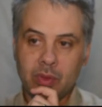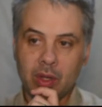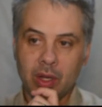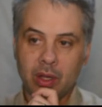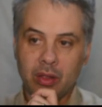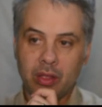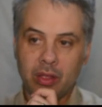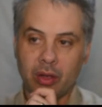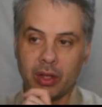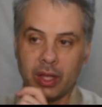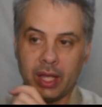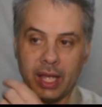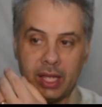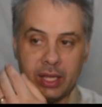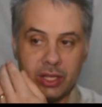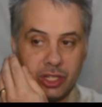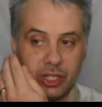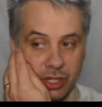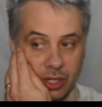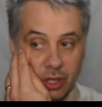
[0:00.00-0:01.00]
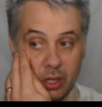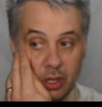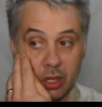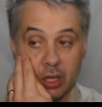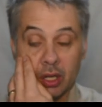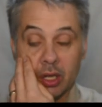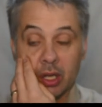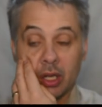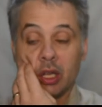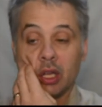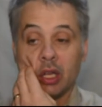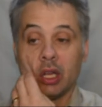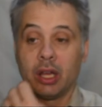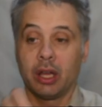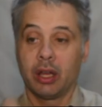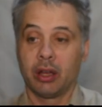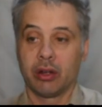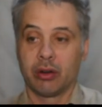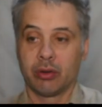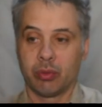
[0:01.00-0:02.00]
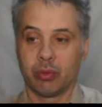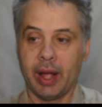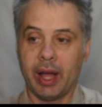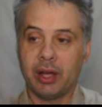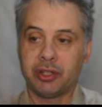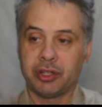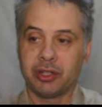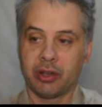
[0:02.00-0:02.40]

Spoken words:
So each router